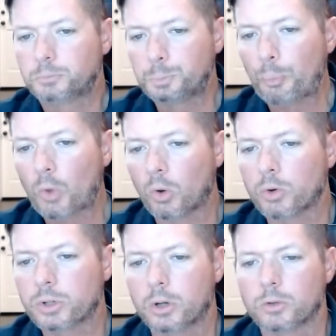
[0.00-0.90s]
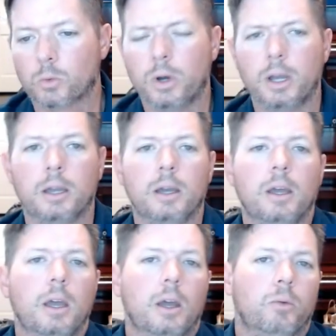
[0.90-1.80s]
Of course, it goes away
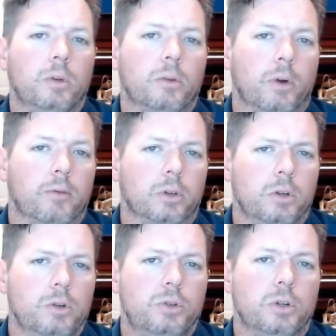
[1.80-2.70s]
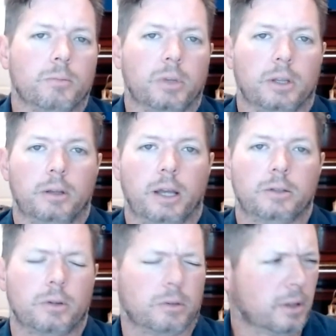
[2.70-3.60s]
with the Revolution, but that's
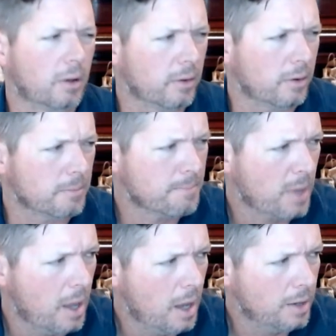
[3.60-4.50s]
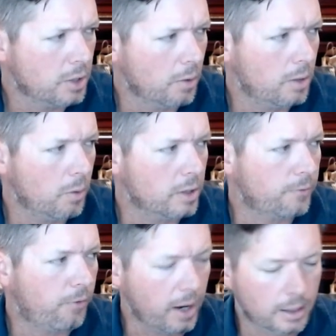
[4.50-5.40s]
certainly all there. So anyways,
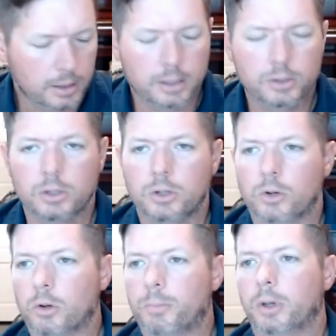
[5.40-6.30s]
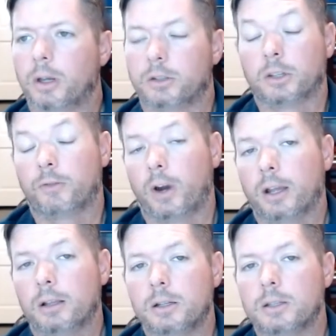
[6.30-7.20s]
Franklin is in Europe.
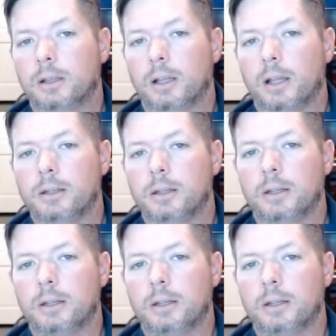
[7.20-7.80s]
Franklin is in London.